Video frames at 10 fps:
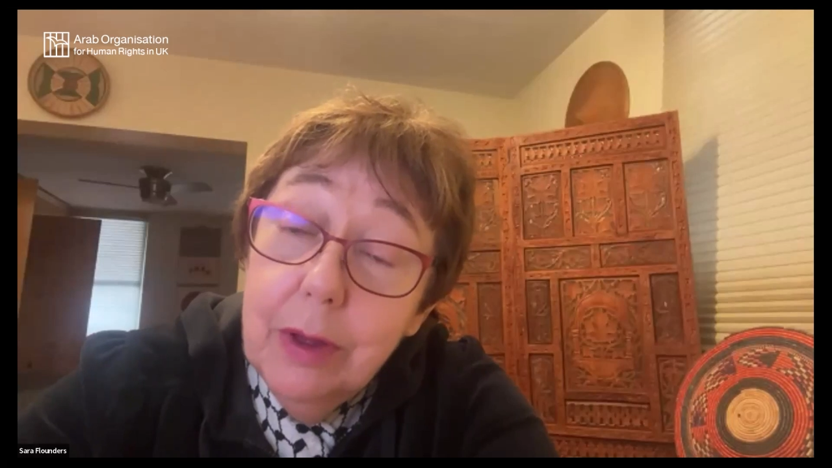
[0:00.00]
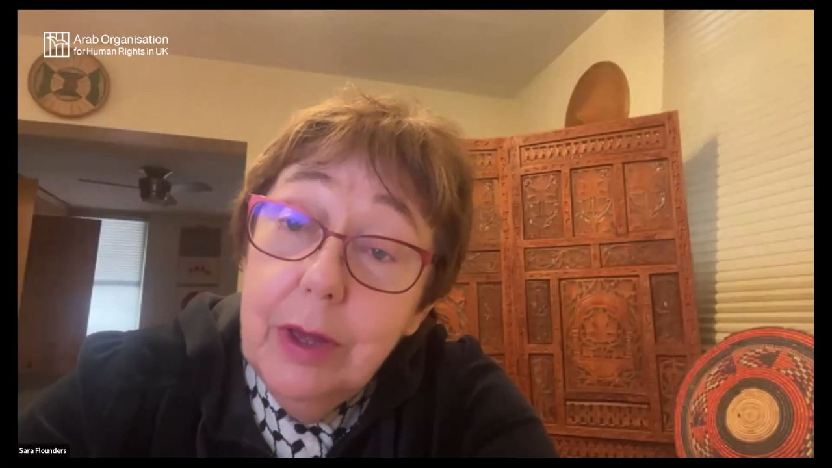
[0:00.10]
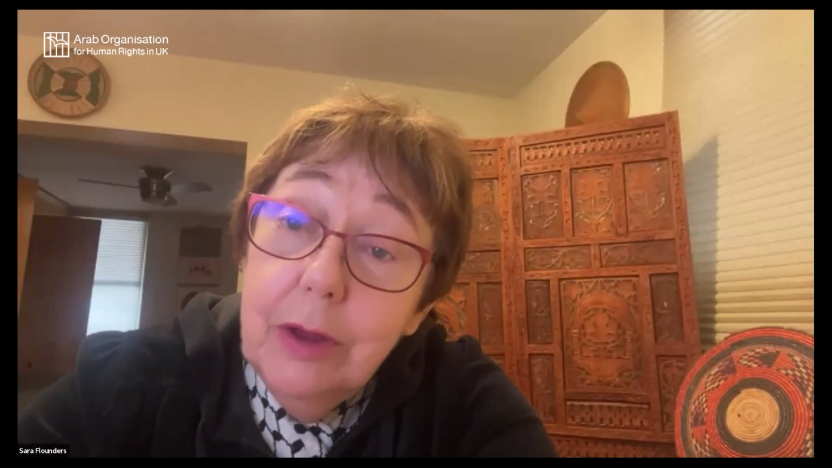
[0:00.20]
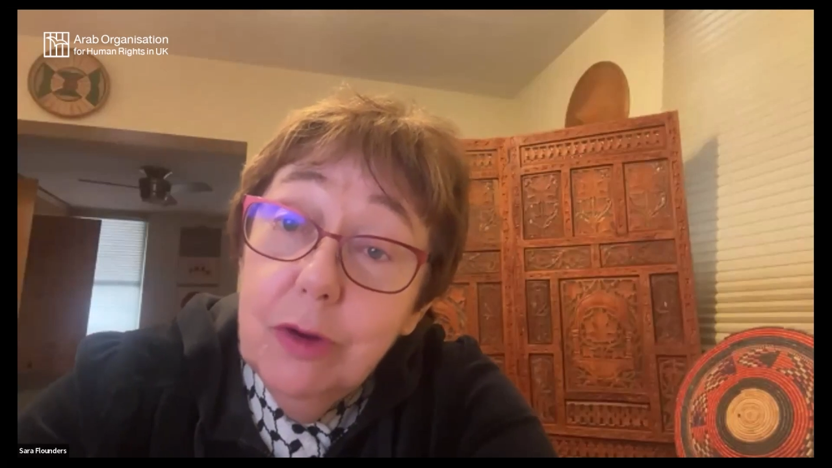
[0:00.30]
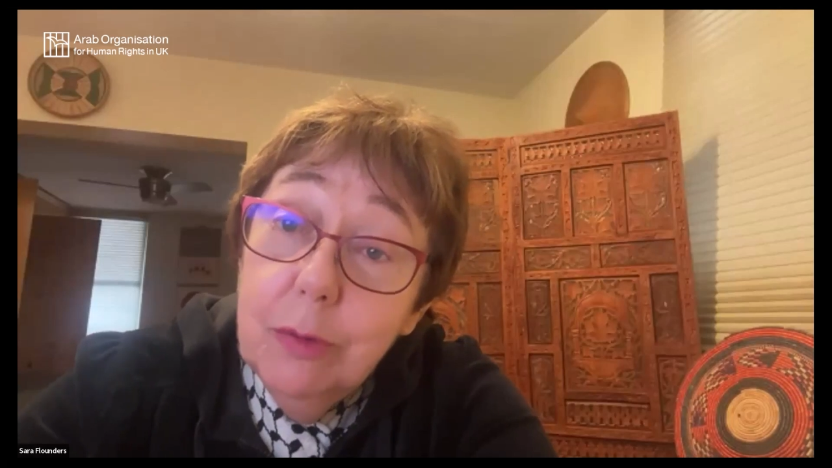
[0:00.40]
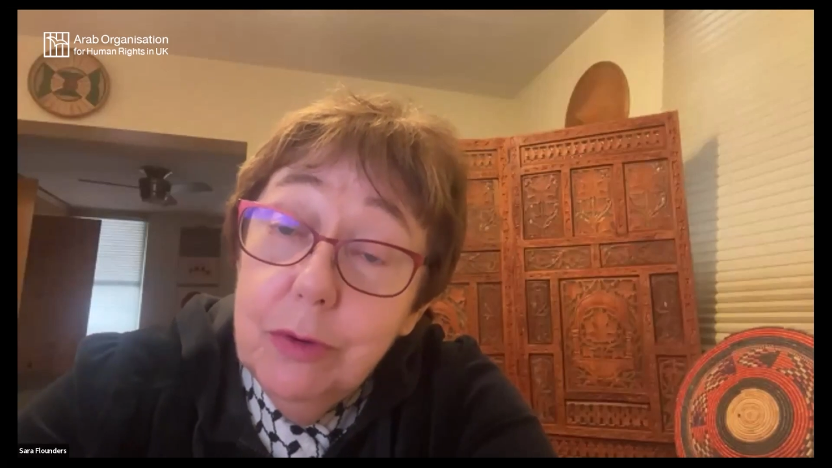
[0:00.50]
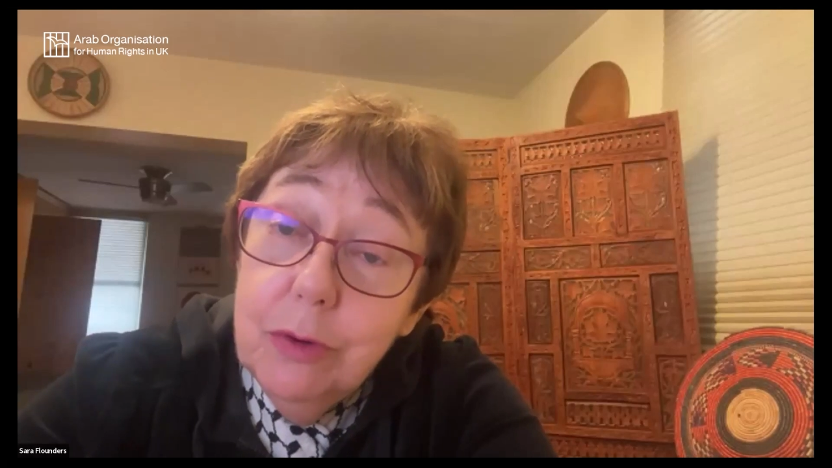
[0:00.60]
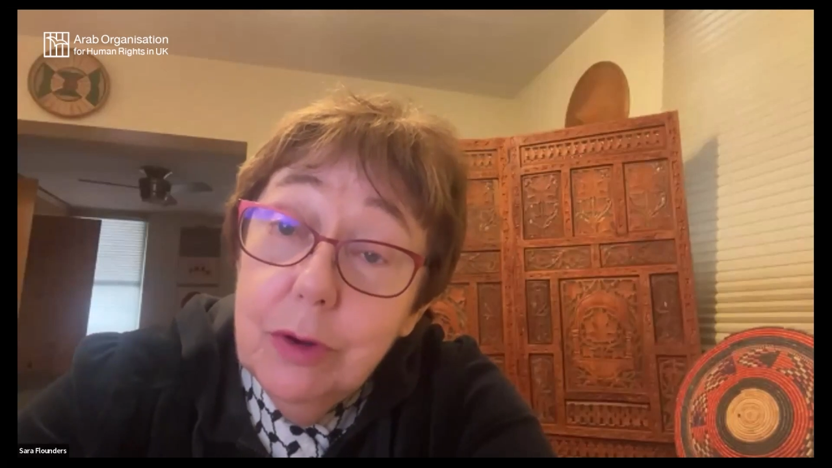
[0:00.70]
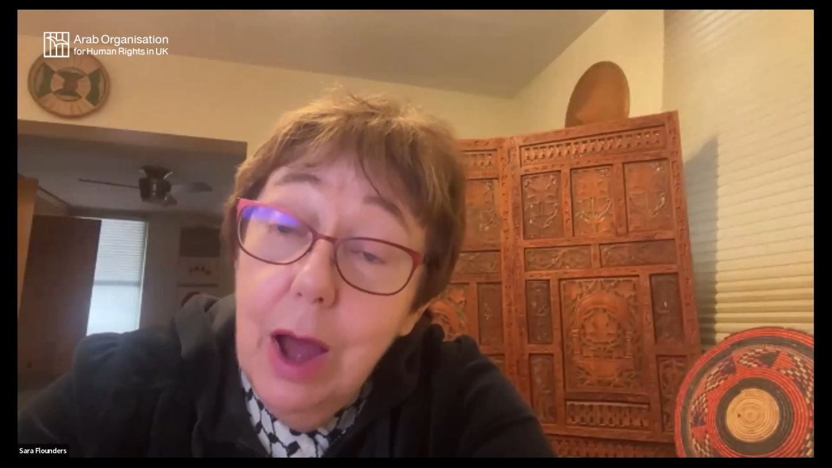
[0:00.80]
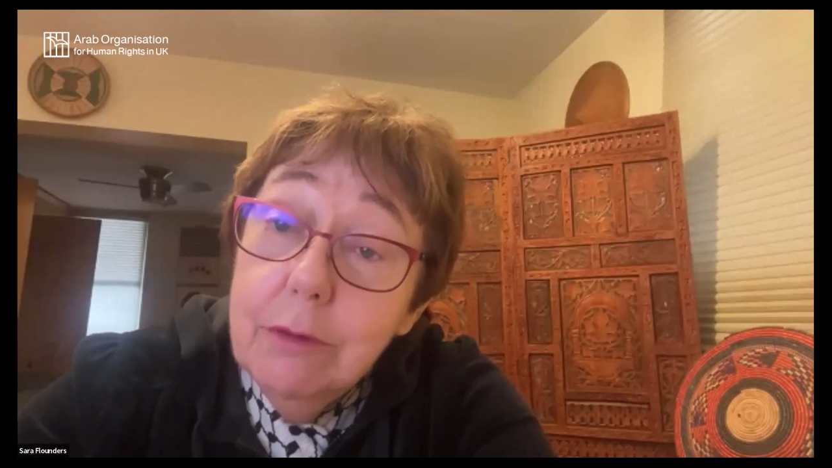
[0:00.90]
Egypt,
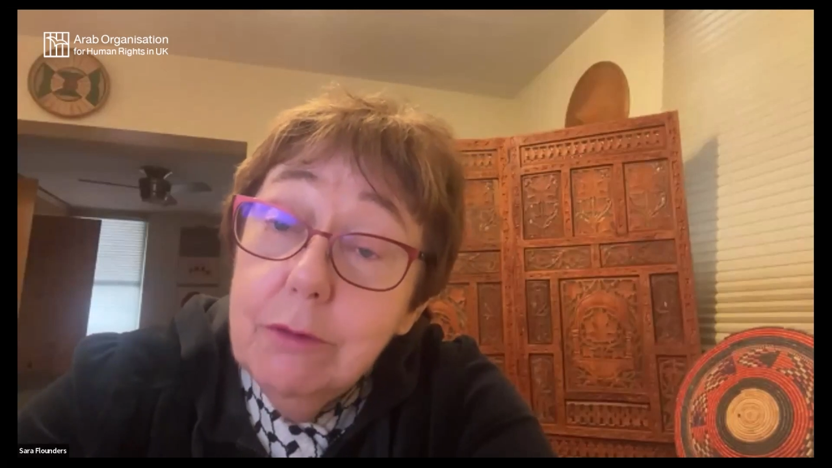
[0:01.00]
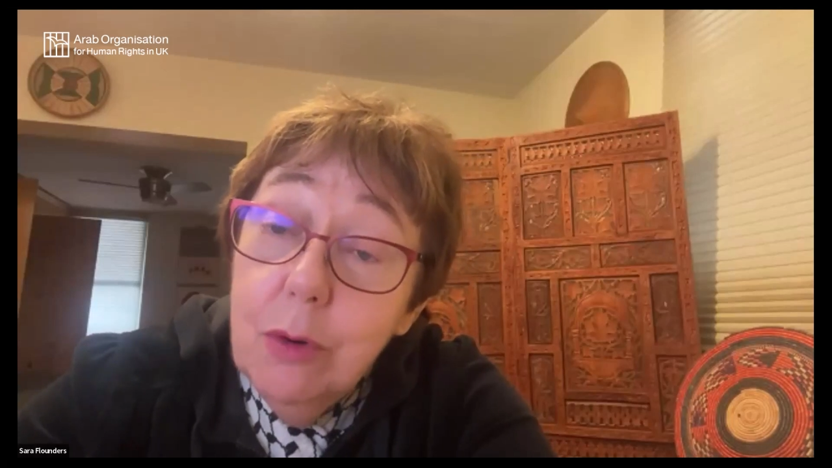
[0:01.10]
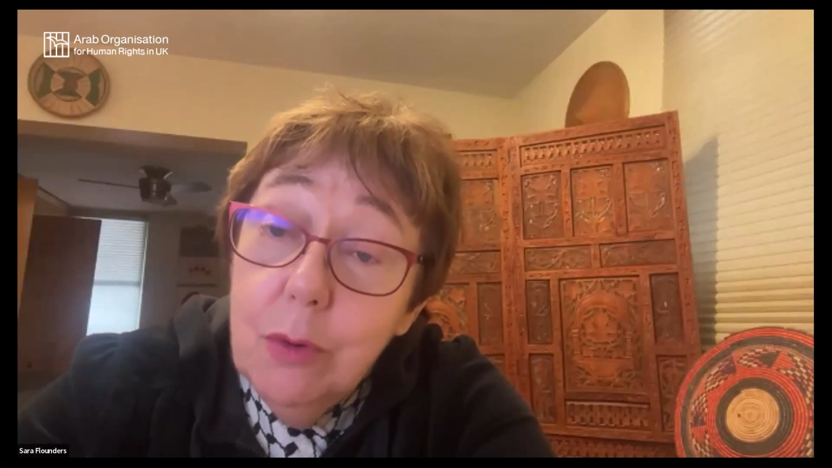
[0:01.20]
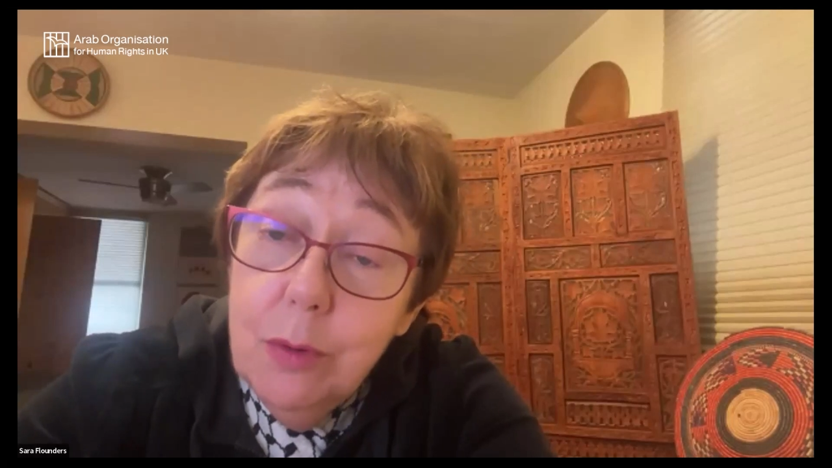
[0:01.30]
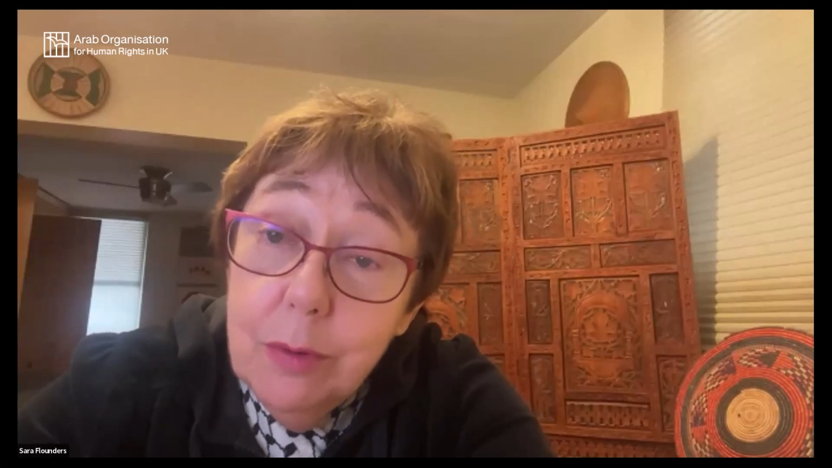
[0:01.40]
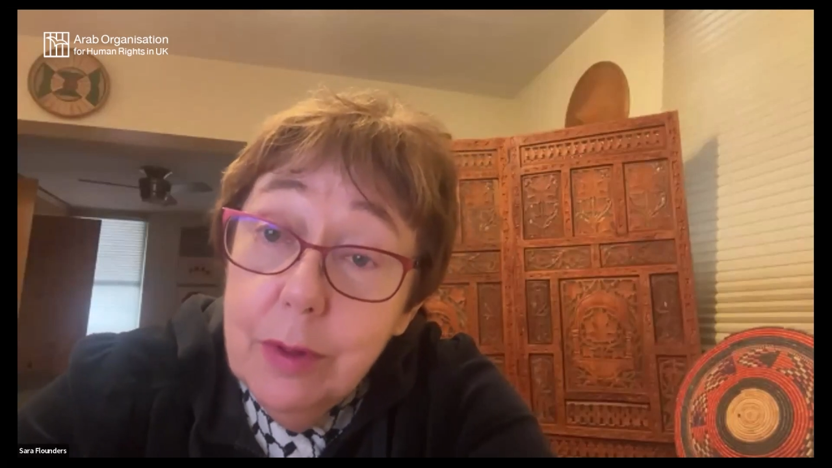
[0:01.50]
to Cairo